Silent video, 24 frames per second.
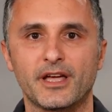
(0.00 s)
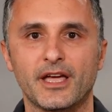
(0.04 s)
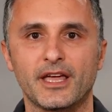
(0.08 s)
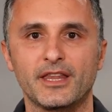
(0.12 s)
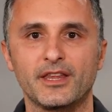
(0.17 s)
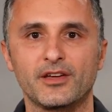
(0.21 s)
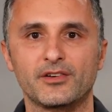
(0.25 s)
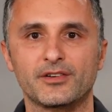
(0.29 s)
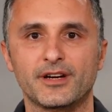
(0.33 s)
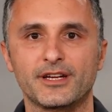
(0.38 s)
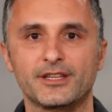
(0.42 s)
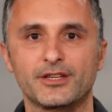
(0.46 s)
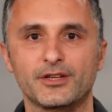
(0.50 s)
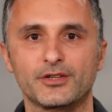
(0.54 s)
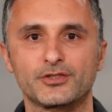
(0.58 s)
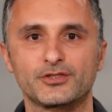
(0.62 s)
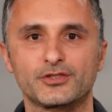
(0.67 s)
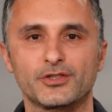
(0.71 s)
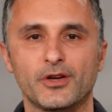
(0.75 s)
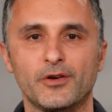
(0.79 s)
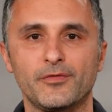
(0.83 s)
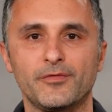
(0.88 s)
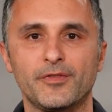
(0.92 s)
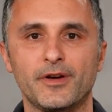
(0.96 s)
generating
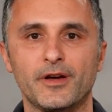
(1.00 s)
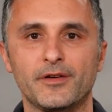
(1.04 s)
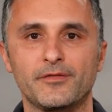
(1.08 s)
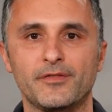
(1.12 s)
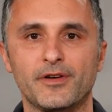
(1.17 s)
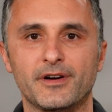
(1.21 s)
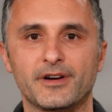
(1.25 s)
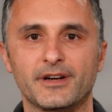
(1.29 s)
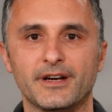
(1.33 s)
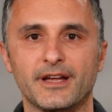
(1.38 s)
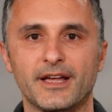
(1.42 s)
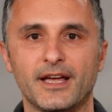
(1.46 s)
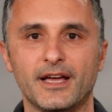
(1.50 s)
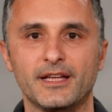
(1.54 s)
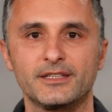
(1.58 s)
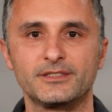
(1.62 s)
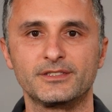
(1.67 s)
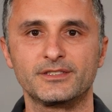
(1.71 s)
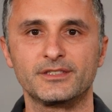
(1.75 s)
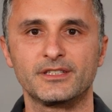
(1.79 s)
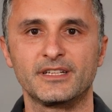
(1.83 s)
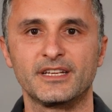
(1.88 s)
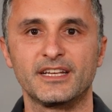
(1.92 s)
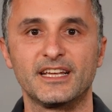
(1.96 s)
software
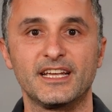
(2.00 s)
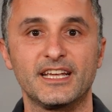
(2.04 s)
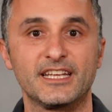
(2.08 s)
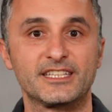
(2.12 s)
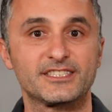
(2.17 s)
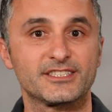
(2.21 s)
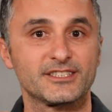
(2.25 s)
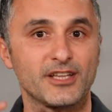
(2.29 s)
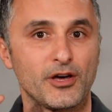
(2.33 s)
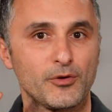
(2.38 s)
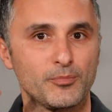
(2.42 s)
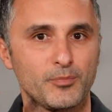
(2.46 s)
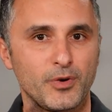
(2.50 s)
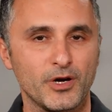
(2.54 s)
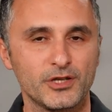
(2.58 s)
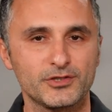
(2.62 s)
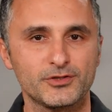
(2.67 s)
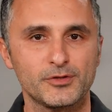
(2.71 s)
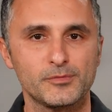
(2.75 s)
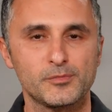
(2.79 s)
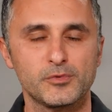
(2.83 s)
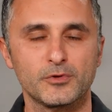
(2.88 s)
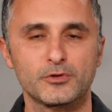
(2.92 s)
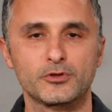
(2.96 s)
variants, it's now
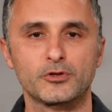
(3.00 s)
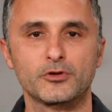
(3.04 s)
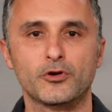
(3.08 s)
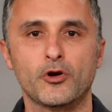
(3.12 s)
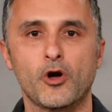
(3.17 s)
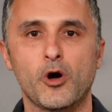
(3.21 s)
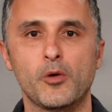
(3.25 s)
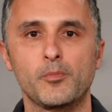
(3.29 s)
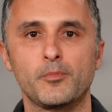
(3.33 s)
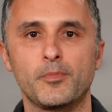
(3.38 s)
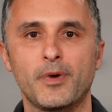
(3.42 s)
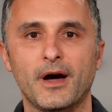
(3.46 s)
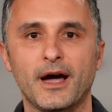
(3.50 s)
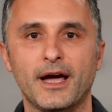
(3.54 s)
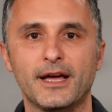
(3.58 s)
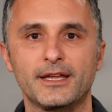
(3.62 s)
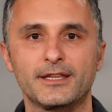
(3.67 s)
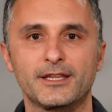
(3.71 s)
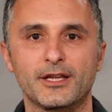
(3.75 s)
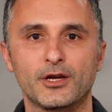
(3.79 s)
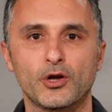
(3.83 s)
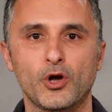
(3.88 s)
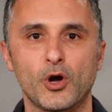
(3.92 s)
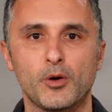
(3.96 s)
possible to
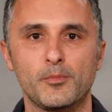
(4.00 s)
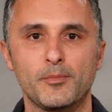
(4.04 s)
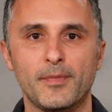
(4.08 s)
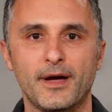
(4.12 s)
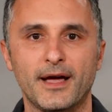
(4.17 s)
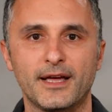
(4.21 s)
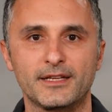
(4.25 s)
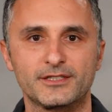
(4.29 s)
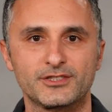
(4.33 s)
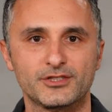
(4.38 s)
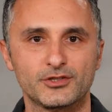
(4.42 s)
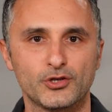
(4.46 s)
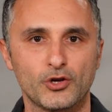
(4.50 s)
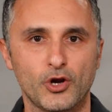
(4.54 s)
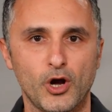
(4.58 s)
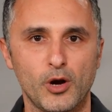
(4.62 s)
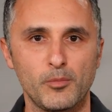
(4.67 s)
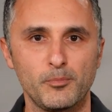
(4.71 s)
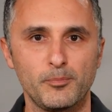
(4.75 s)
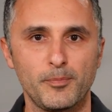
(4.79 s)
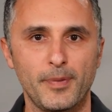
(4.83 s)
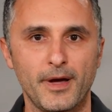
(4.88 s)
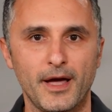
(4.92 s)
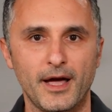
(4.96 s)
combine the commands
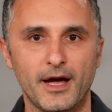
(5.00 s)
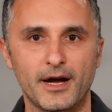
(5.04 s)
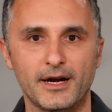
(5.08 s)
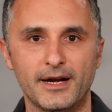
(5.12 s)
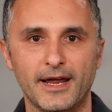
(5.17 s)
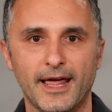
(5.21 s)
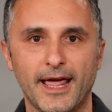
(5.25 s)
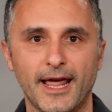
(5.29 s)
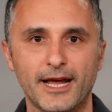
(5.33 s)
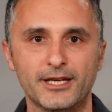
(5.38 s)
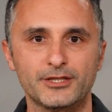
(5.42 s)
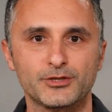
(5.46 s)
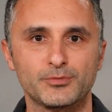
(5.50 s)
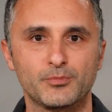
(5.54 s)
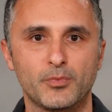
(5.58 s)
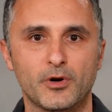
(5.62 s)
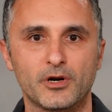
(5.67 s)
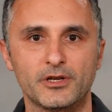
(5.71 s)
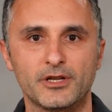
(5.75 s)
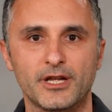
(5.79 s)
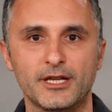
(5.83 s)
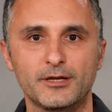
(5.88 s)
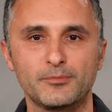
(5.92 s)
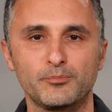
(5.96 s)
compare,
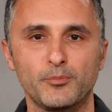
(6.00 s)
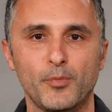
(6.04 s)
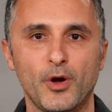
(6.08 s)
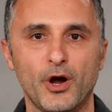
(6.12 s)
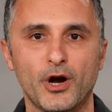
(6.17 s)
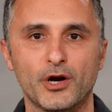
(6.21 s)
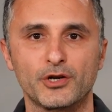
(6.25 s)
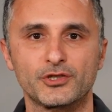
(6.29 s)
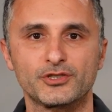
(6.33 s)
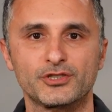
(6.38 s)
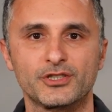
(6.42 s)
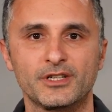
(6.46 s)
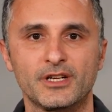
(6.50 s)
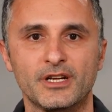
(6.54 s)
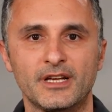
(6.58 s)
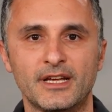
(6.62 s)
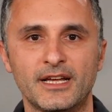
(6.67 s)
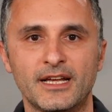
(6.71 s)
export, and merge.